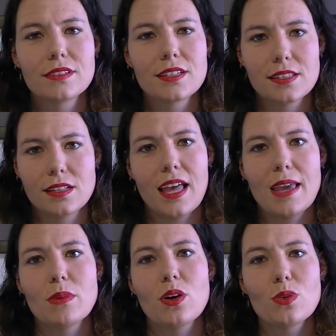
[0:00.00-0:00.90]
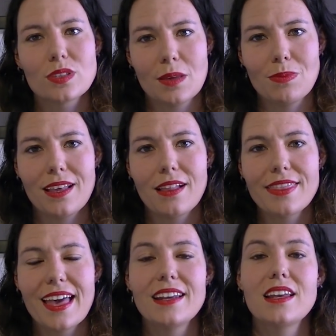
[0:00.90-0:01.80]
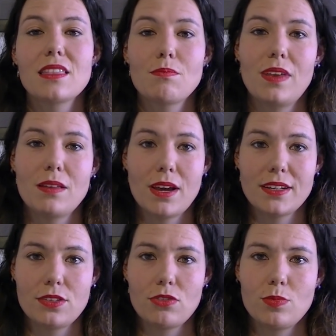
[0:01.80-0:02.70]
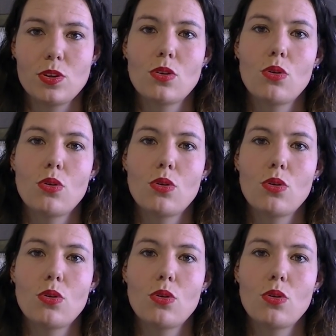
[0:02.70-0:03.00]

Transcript: disclaimer or something like that in my description,